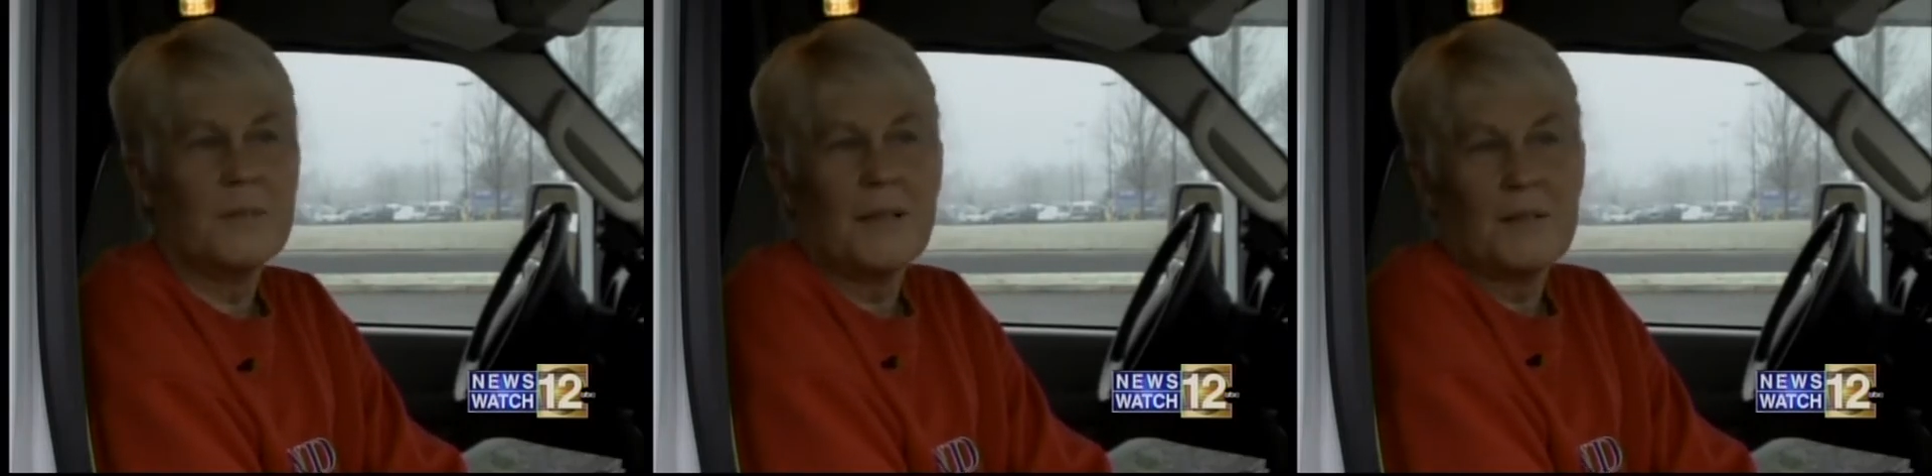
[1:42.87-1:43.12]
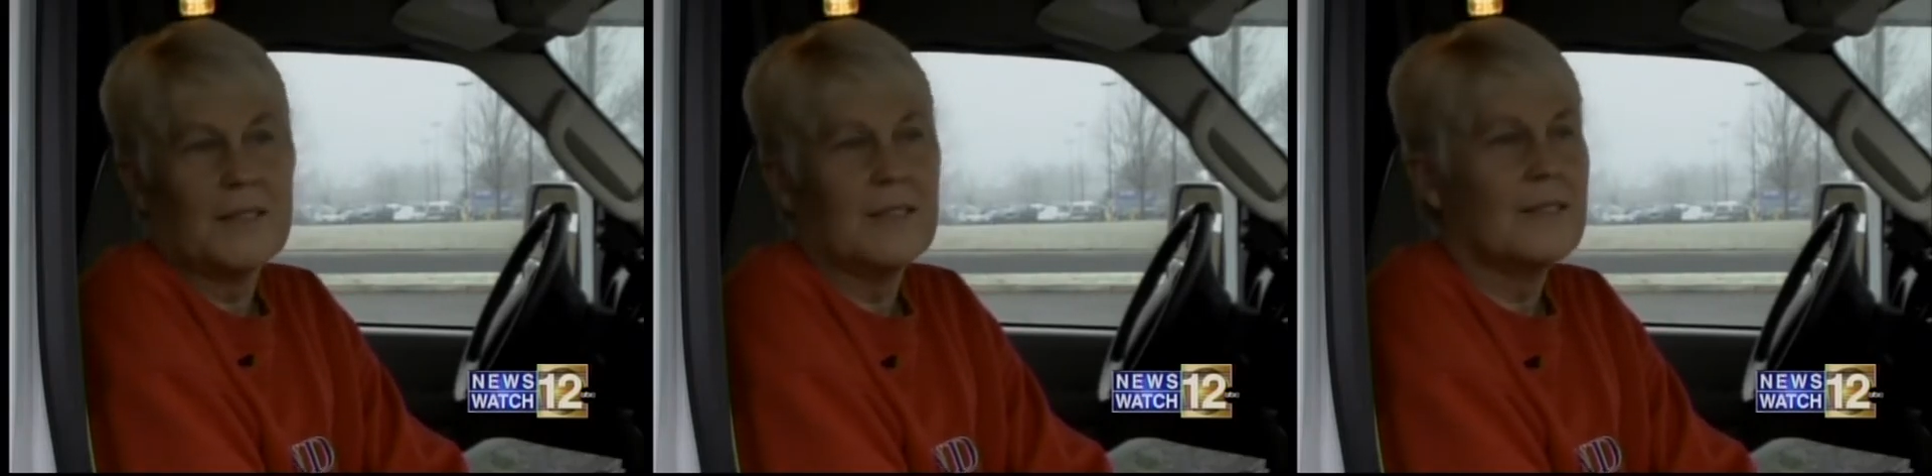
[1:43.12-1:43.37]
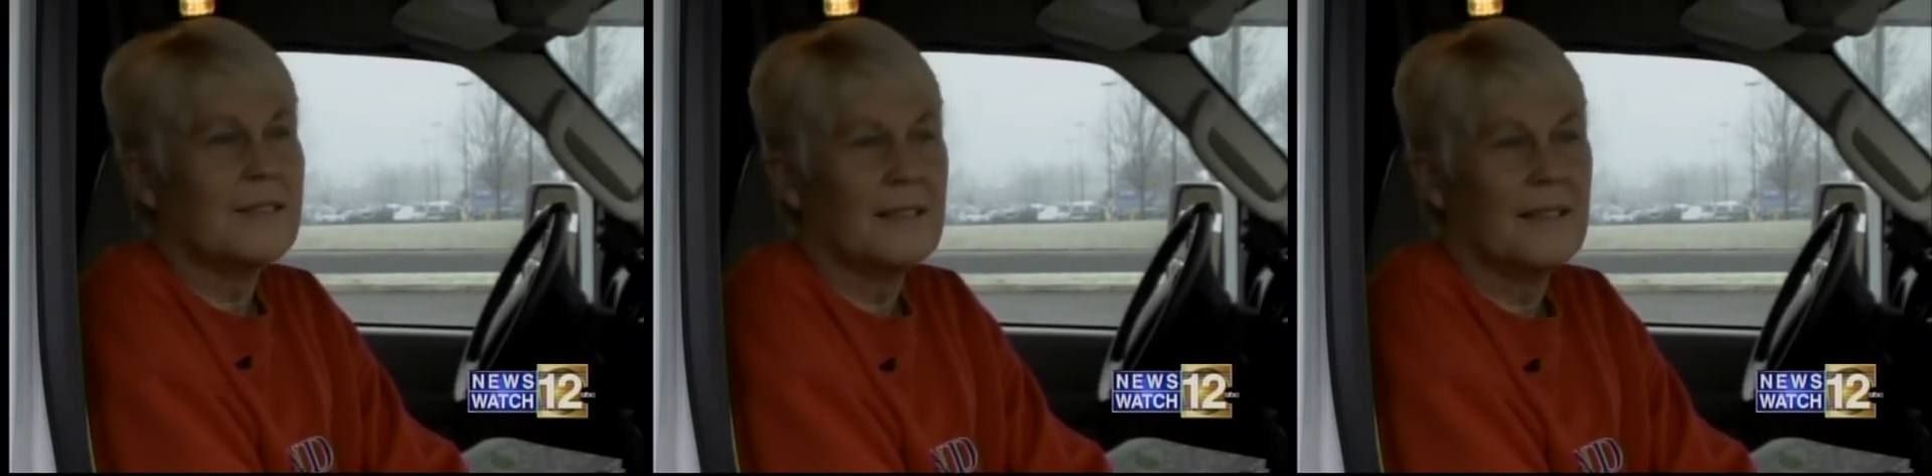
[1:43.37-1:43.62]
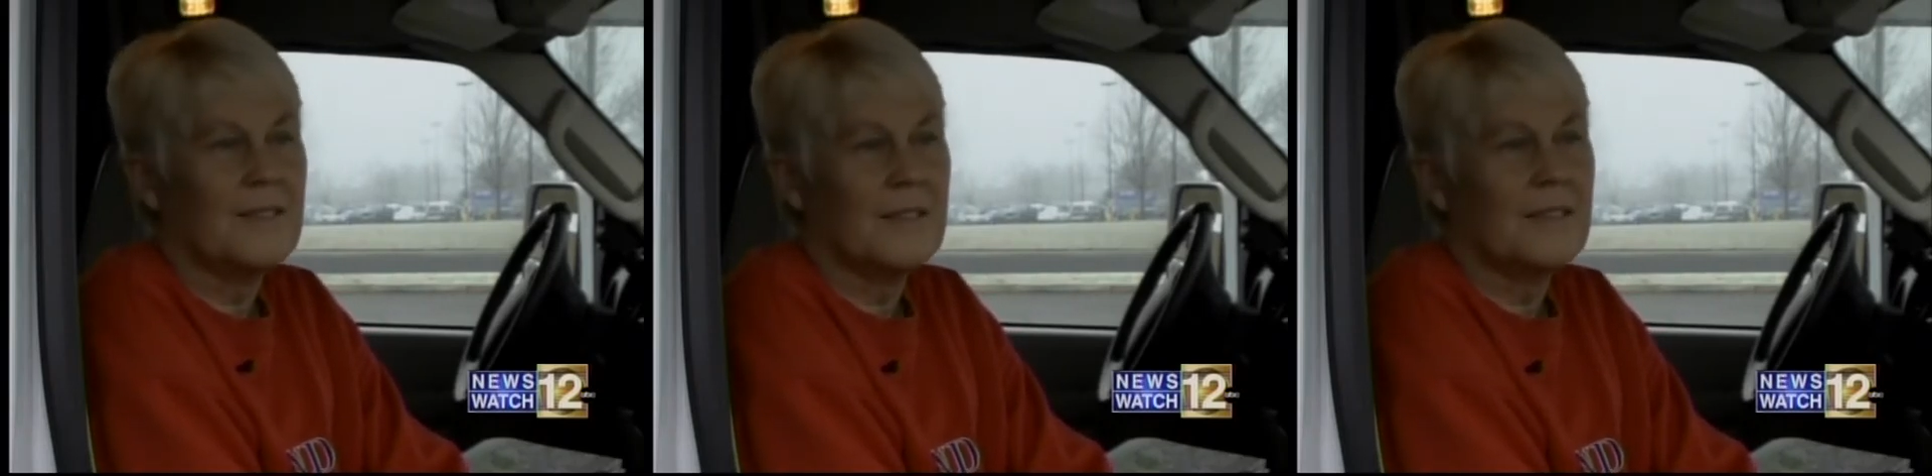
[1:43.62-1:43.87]
Sometimes it
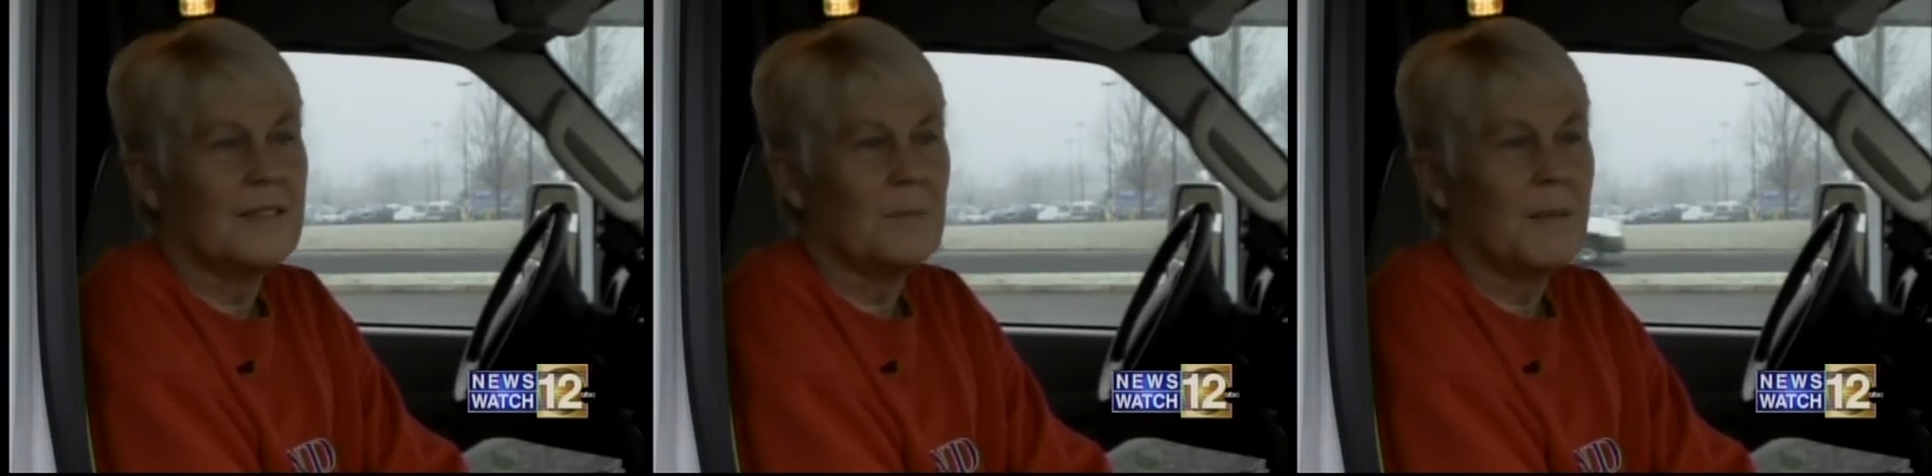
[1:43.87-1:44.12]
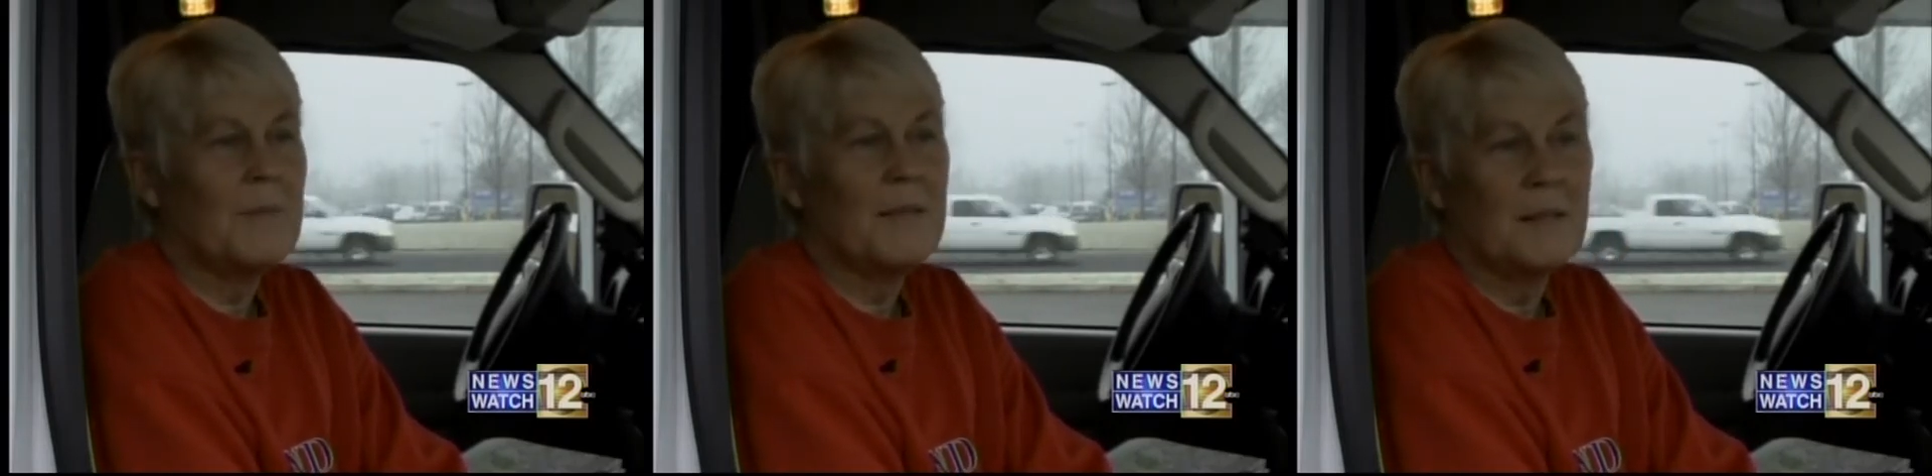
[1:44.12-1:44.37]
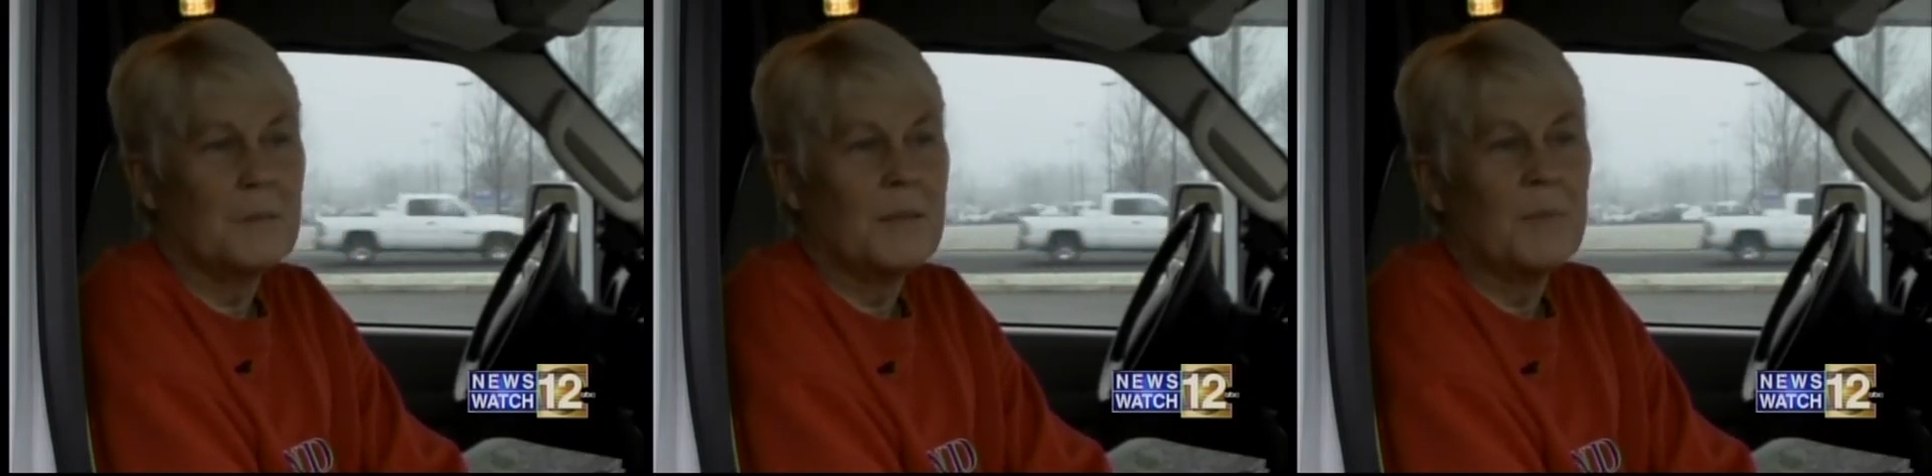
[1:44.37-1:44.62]
gives us, maybe the